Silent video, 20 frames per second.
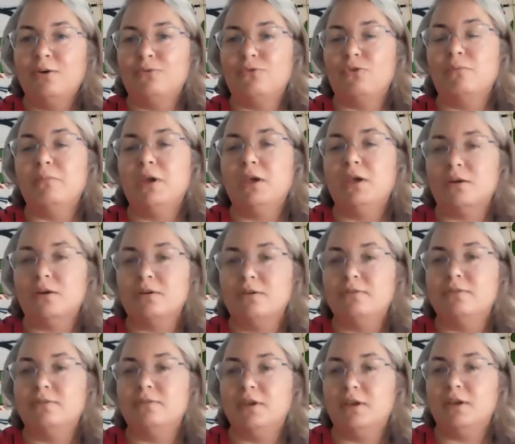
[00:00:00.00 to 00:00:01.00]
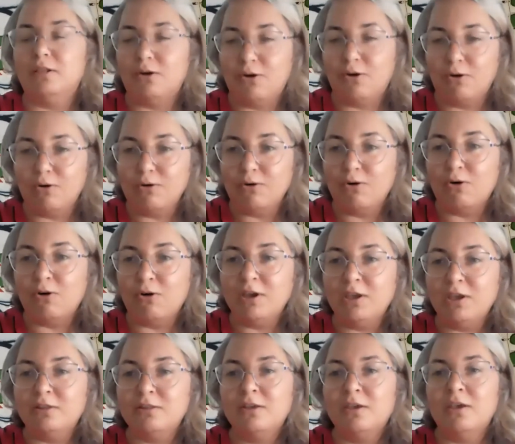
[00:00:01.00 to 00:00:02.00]
for me that is still
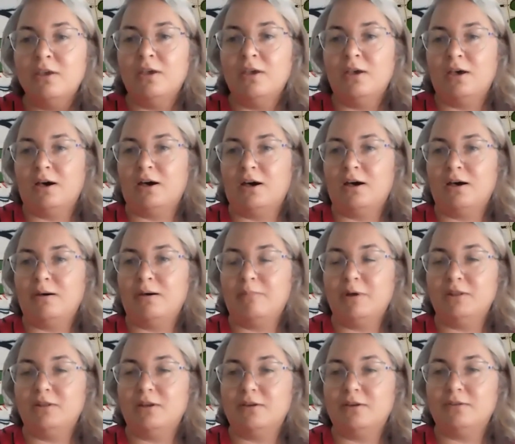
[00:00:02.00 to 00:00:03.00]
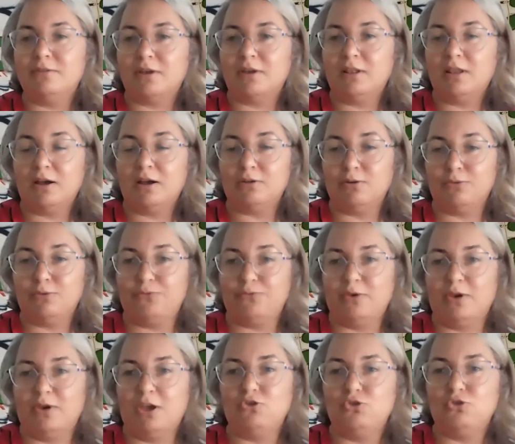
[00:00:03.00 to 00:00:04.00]
ongoing, but there's a lot of
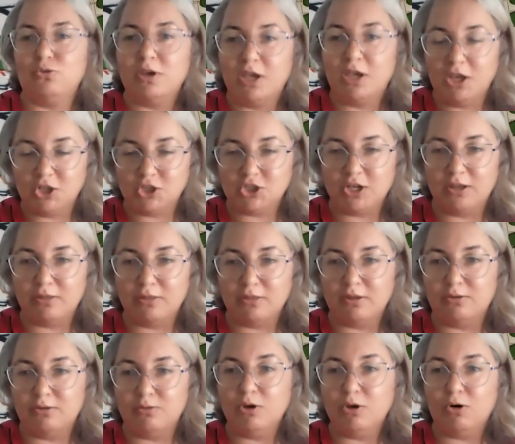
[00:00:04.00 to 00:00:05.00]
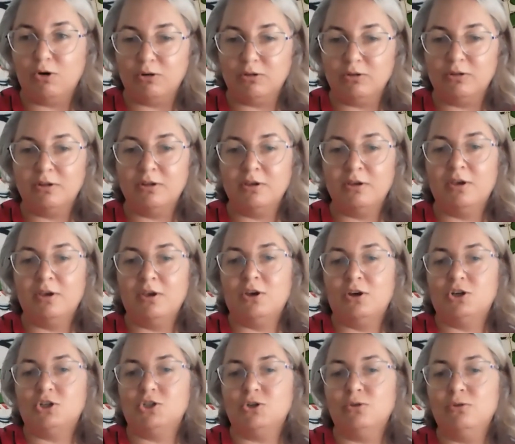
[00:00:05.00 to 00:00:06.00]
education that we all
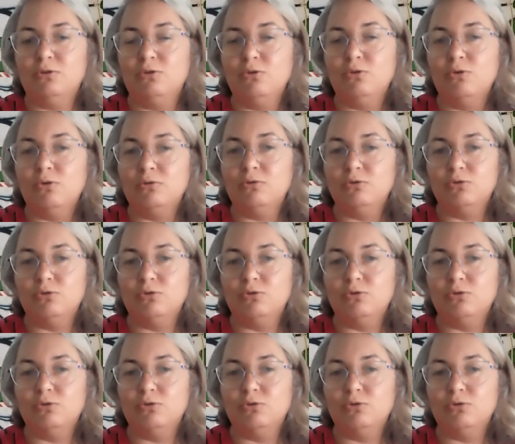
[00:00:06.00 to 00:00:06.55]
should do